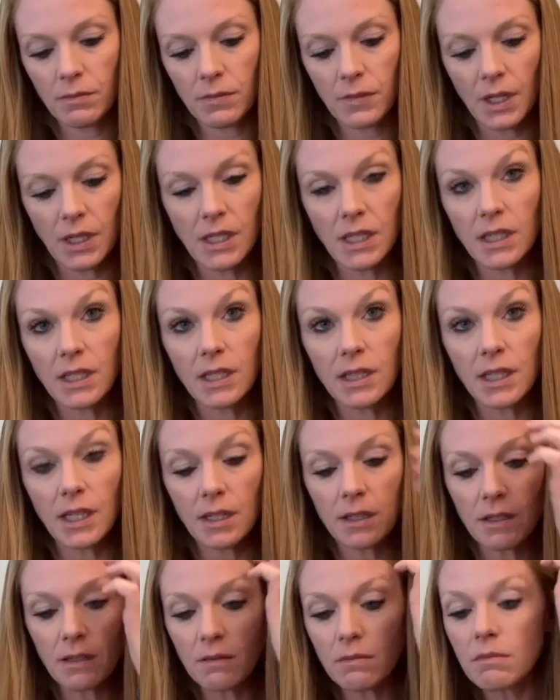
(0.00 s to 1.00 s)
I didn't let
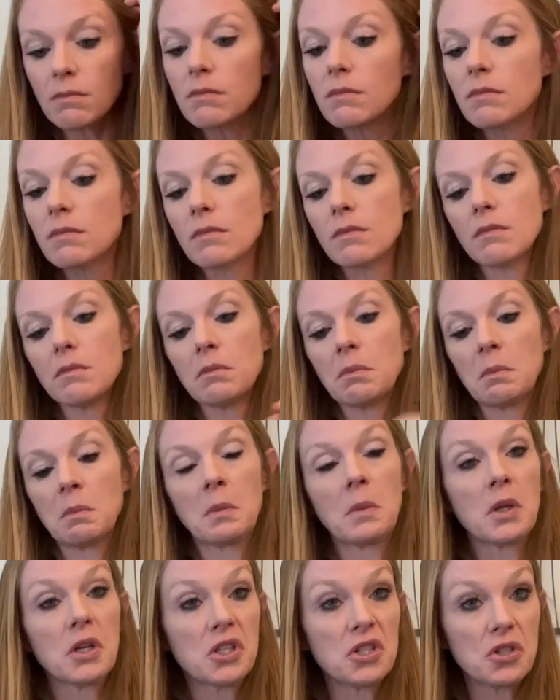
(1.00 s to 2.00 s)
that
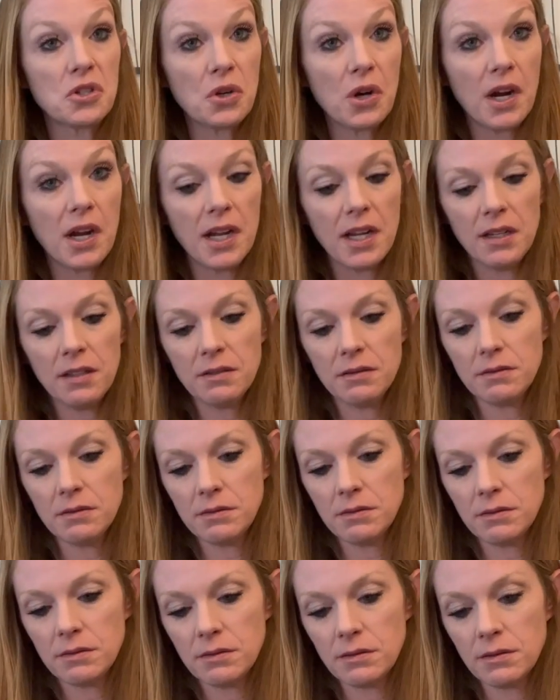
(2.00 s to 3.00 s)
dry.
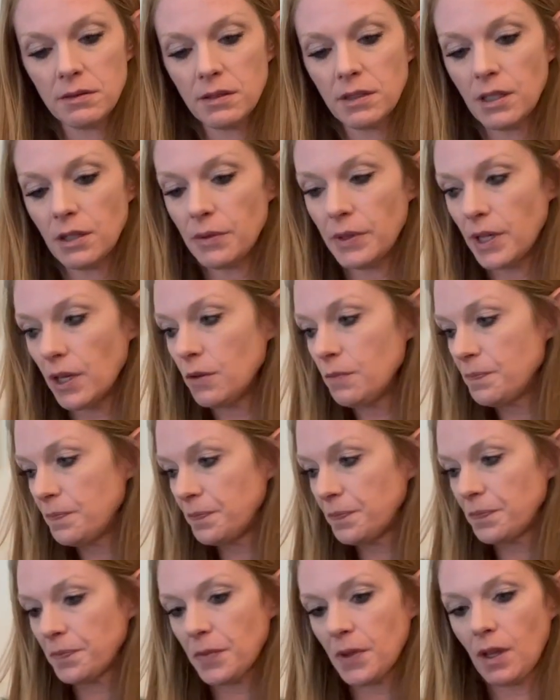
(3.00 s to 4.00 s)
There we go.
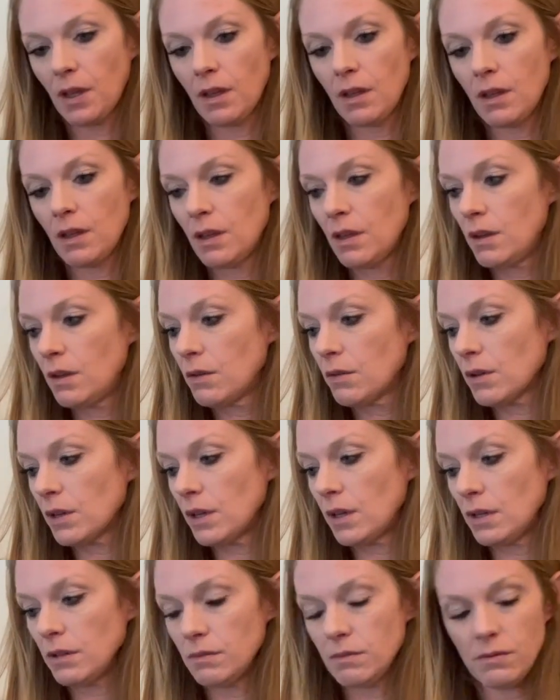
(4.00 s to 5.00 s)

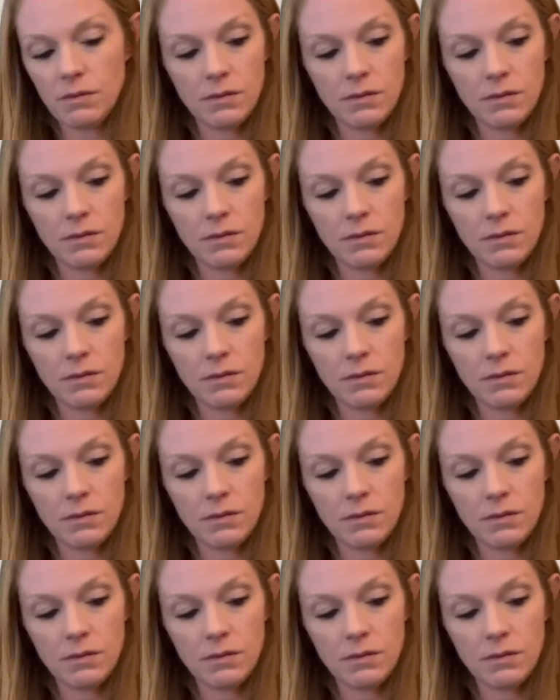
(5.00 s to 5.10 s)
Okay.